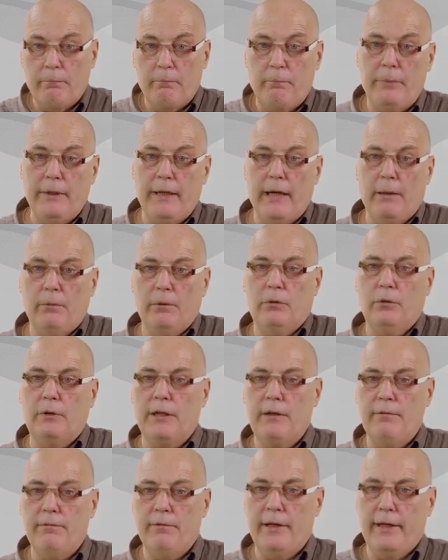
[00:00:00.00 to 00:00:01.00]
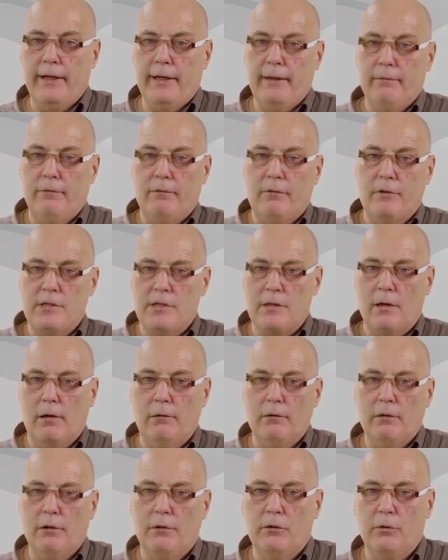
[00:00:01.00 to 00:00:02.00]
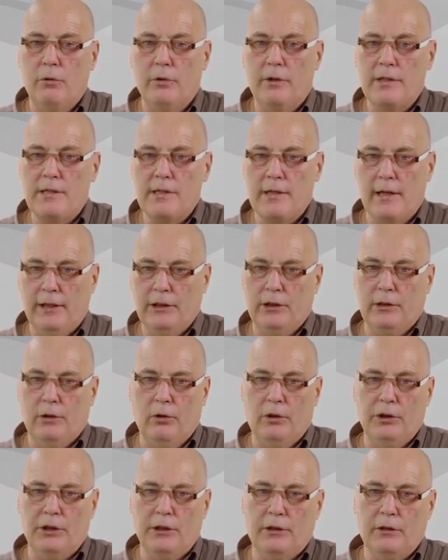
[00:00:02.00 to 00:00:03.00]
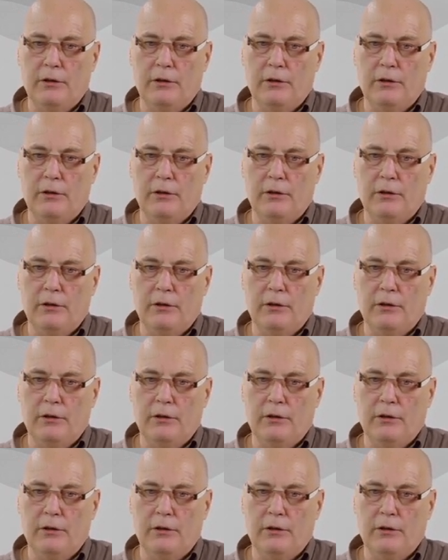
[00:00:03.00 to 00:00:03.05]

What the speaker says: be able to give their result to the selection logic.